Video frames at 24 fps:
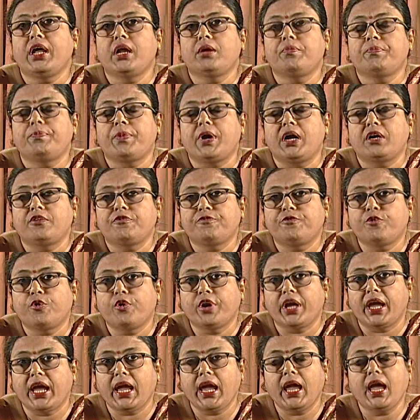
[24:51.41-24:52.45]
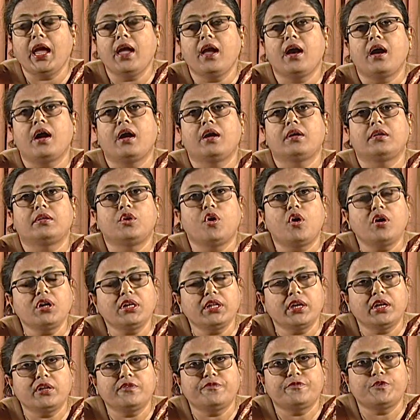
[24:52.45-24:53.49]
and Part 4A are not
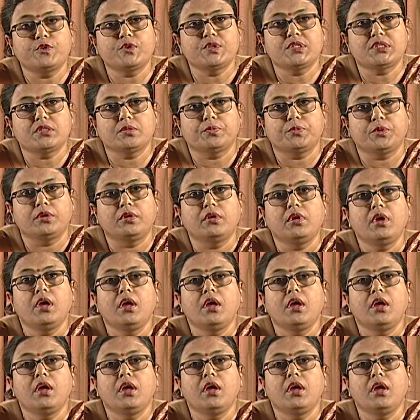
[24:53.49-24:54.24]
enforceable